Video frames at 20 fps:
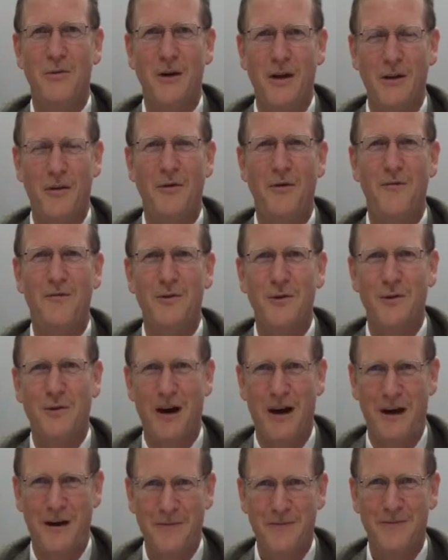wealth of
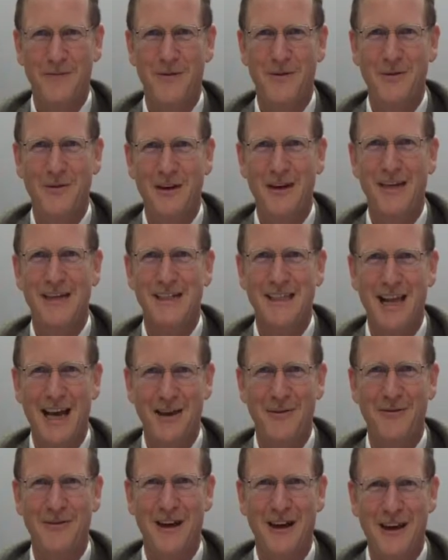Torah during his
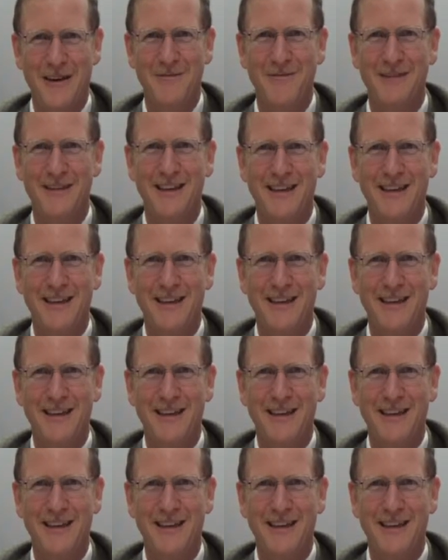lifetime.